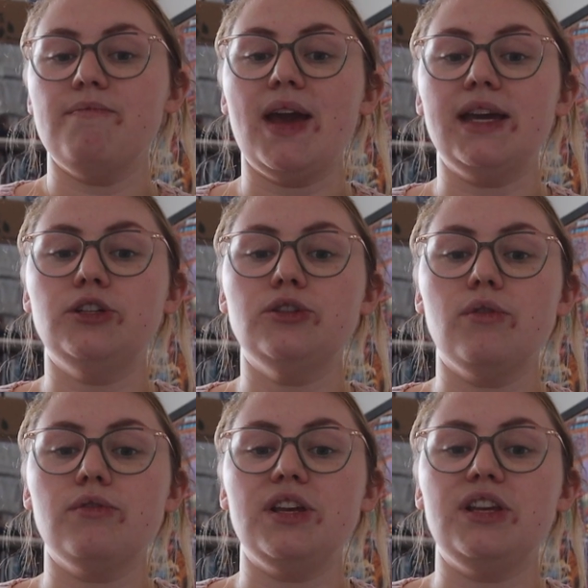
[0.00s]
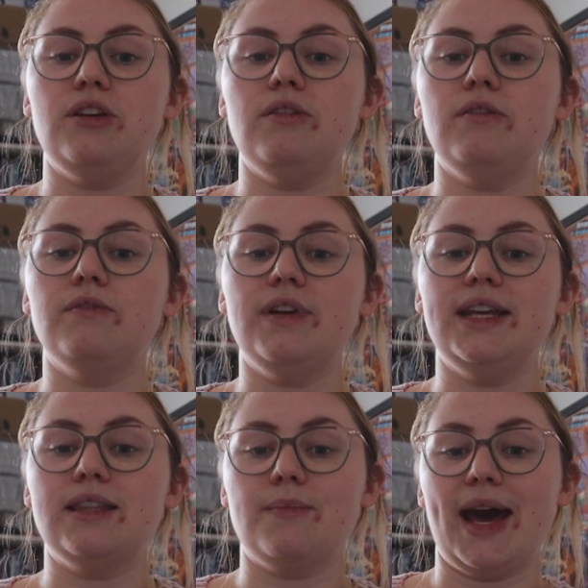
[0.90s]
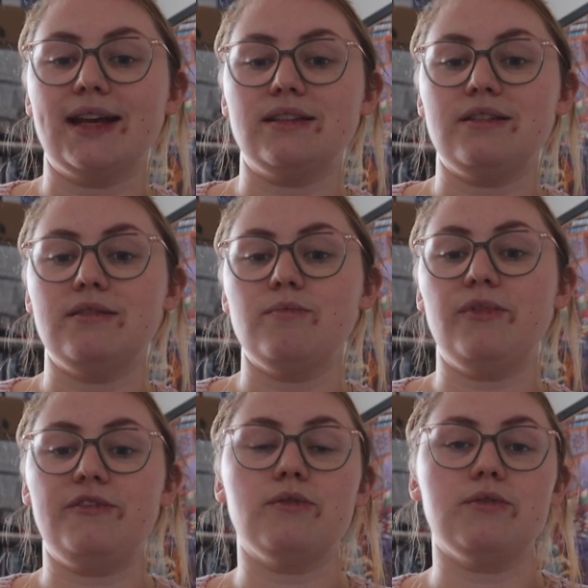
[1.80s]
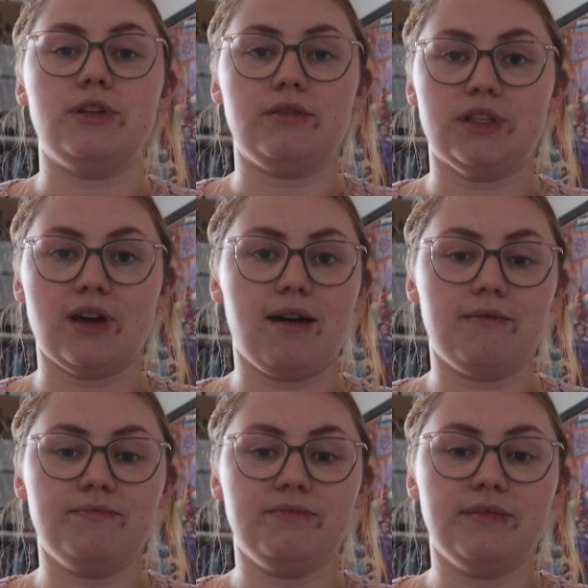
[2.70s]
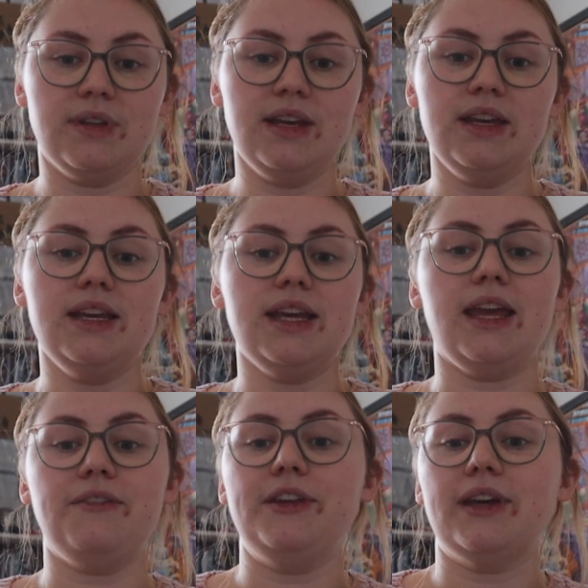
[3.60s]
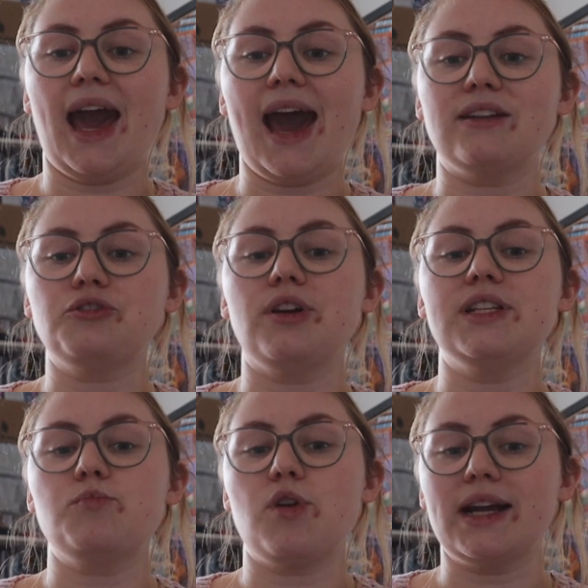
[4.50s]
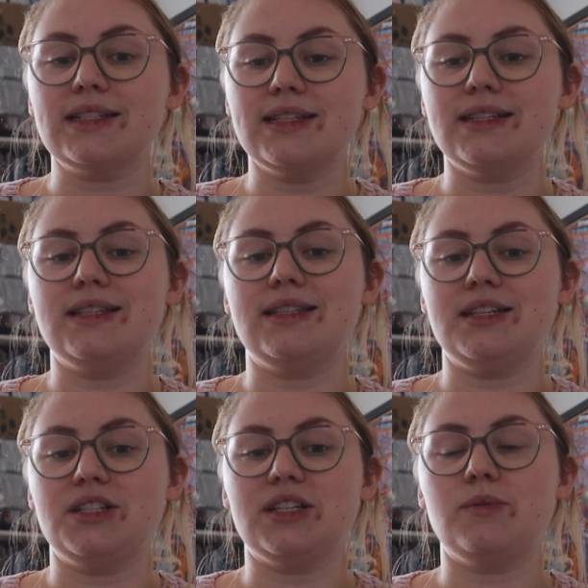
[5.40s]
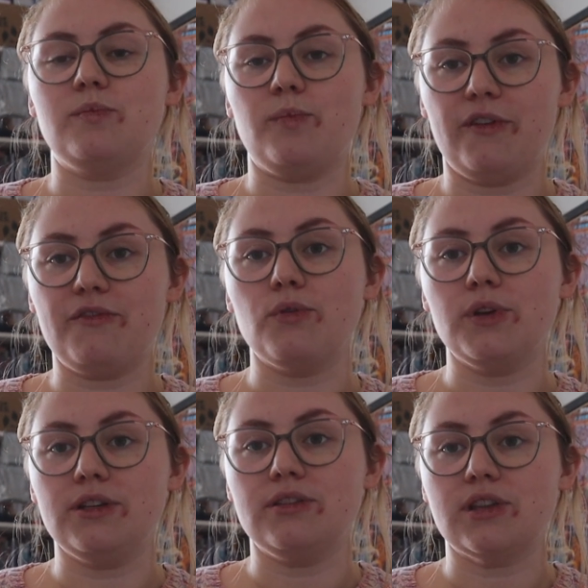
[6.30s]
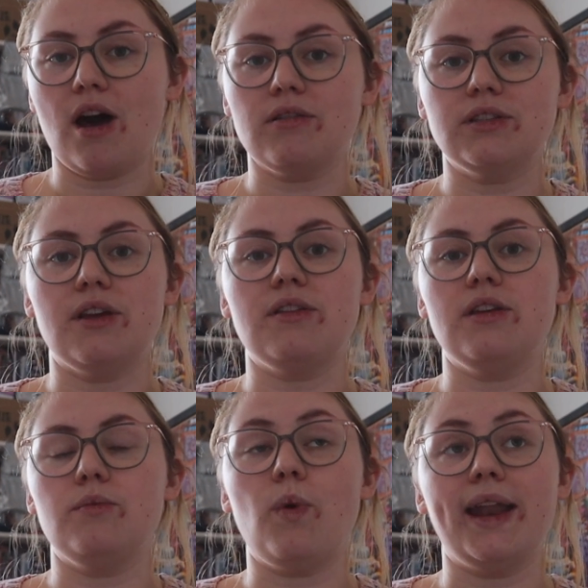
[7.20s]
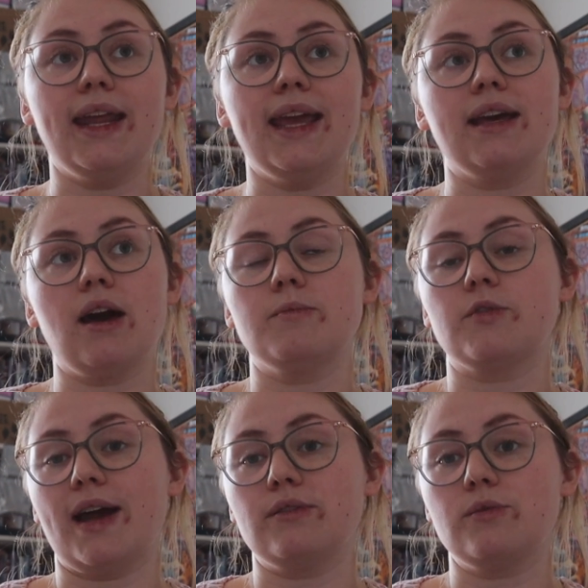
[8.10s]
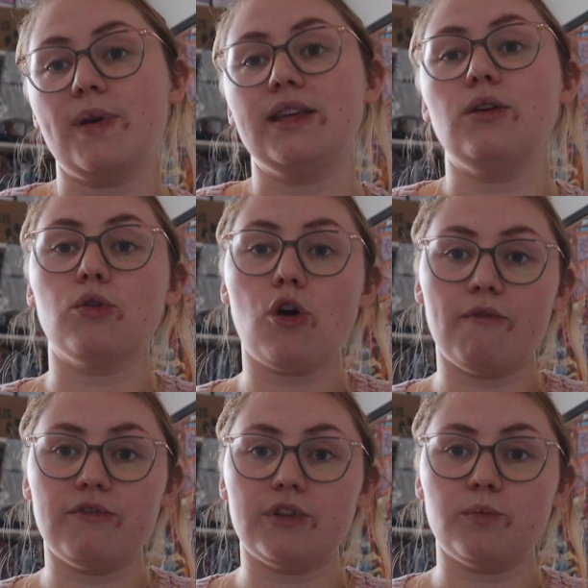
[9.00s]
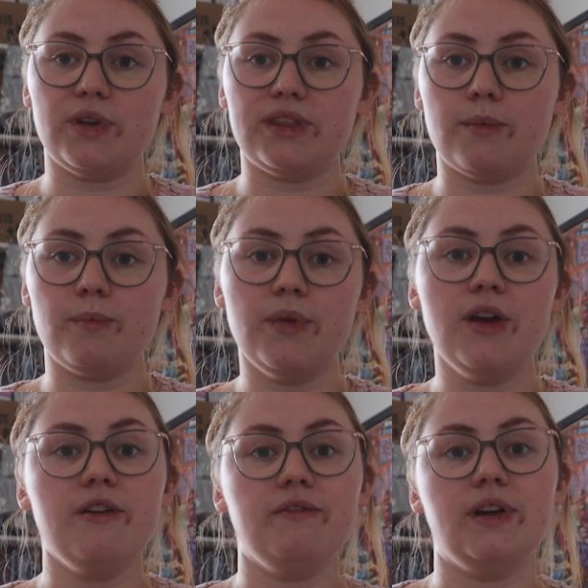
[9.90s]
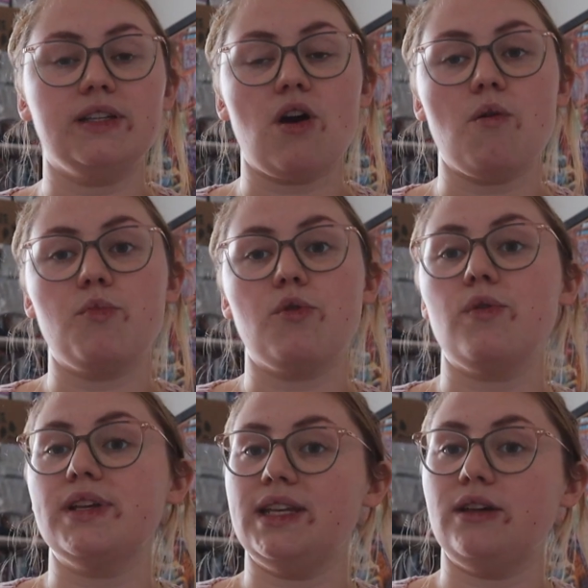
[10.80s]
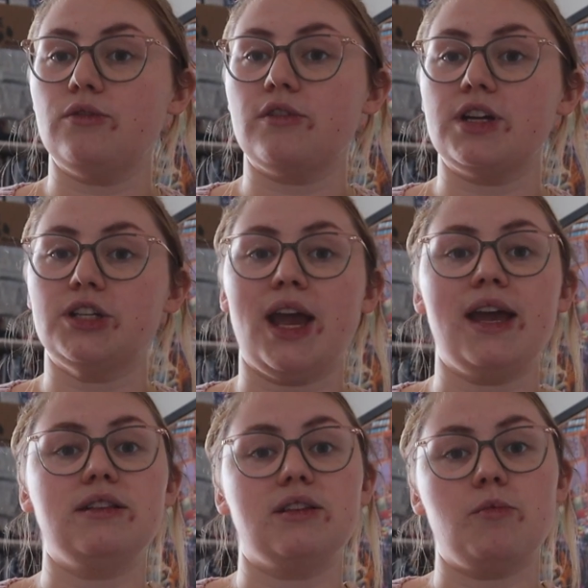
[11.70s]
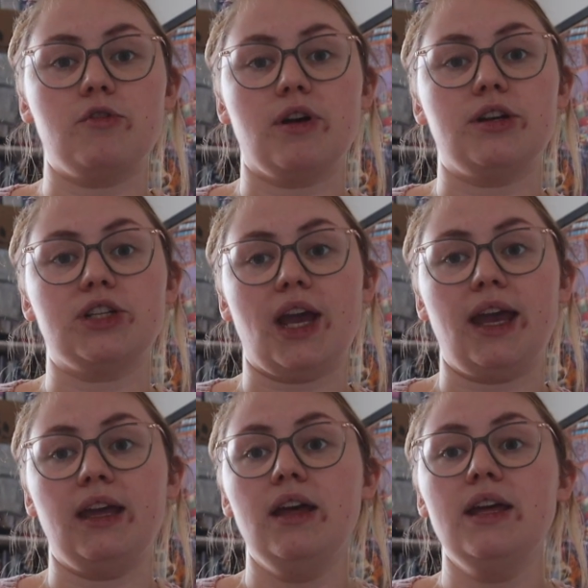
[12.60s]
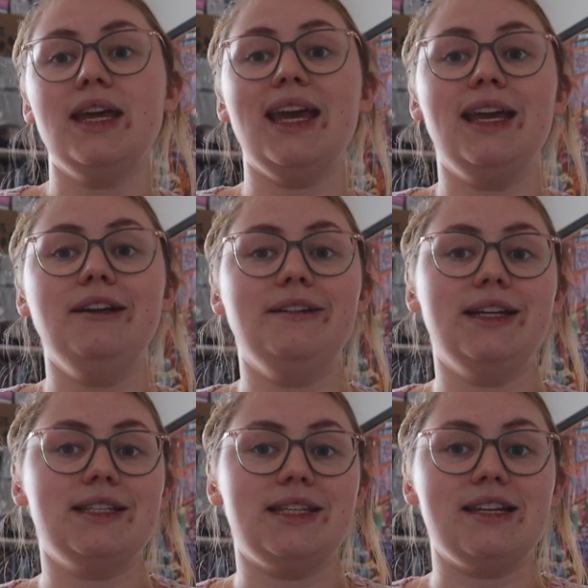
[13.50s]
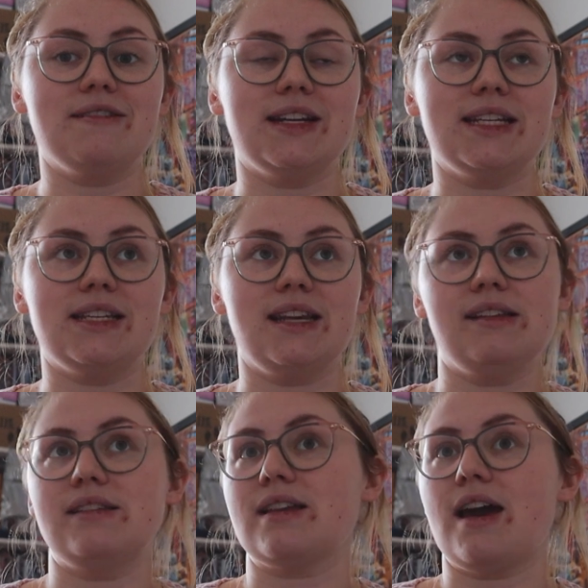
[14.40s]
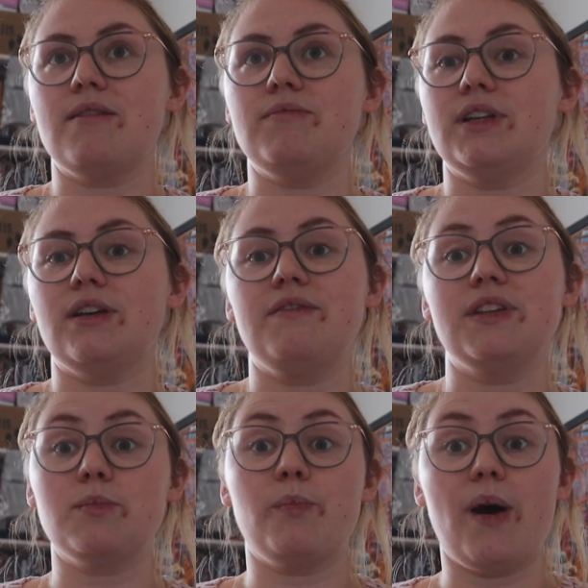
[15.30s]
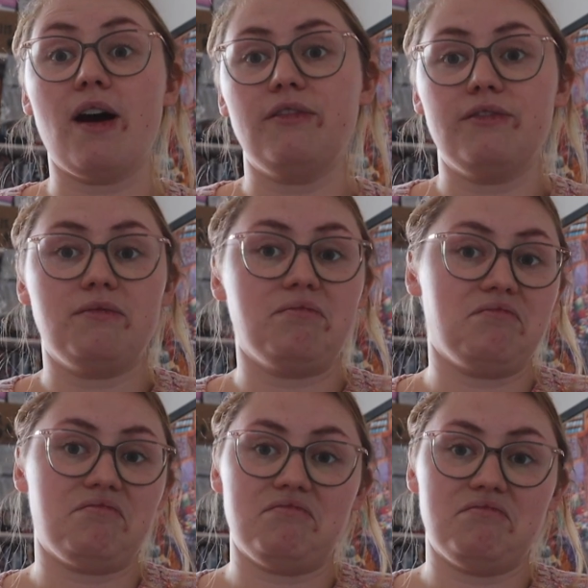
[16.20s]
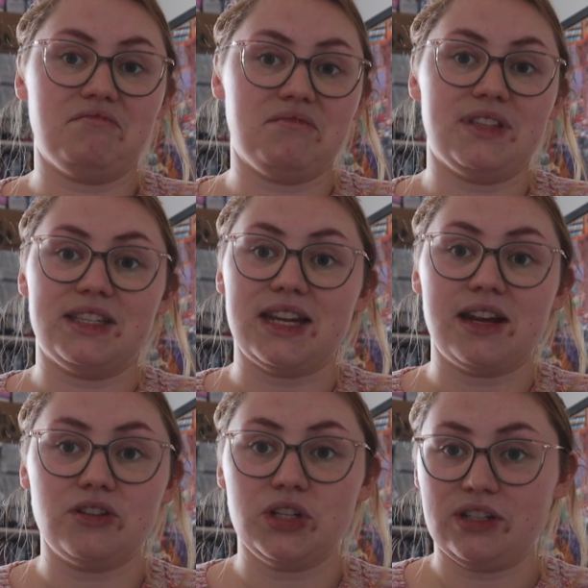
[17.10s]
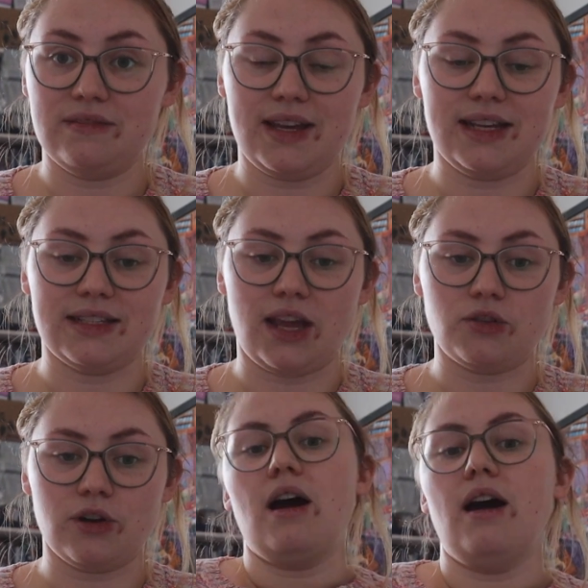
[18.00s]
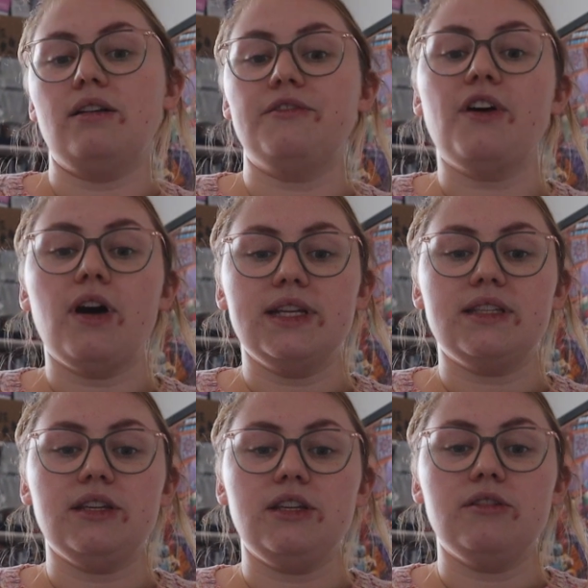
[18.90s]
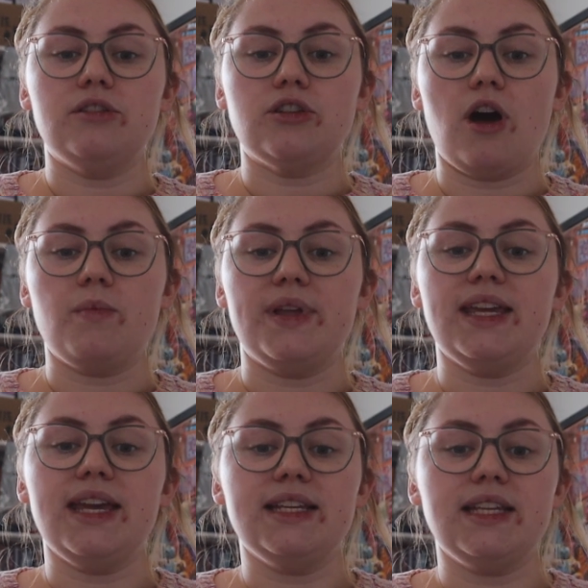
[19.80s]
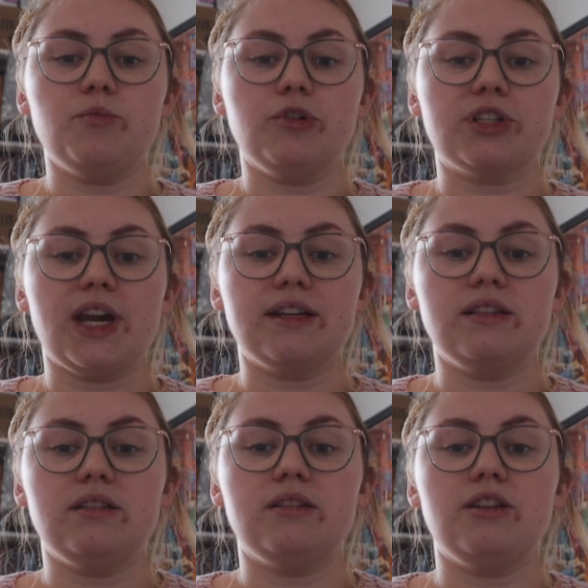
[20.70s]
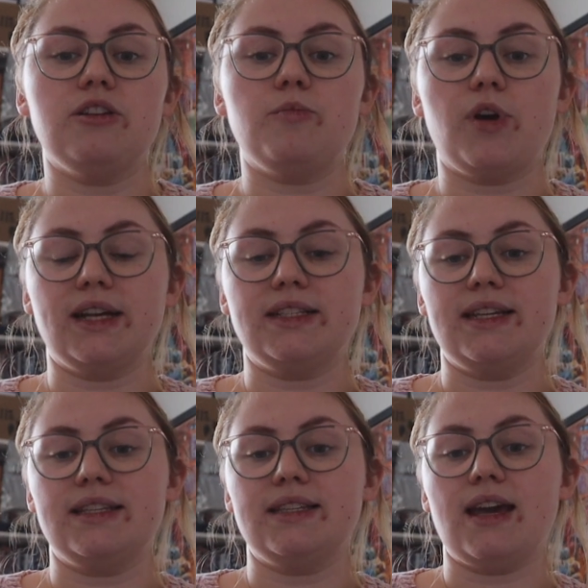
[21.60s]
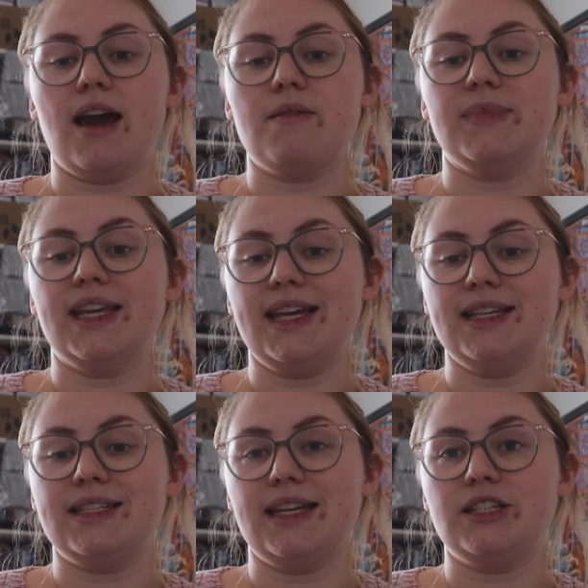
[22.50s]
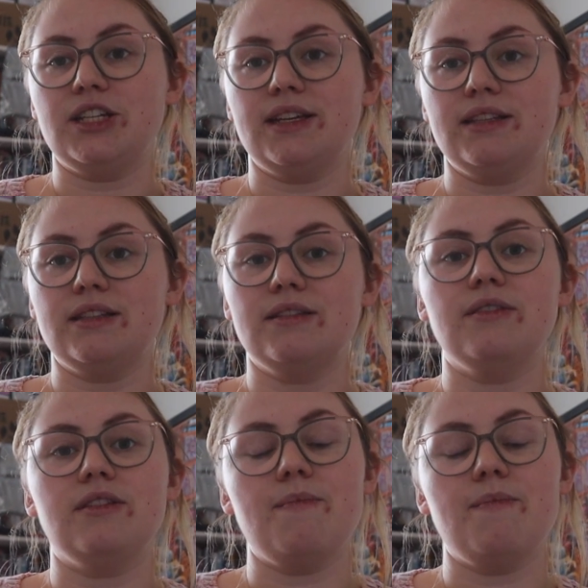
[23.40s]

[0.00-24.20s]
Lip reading: make sure that you read the pattern before you start. If you can, try to practice the stitches before you start so that when it comes around to it, you're confident with them. For example, a single crochet, double crochet, increase, decreases, you know, if it's puff, stitch, etc. I'd advise that you start with easy projects to practice key stitches, the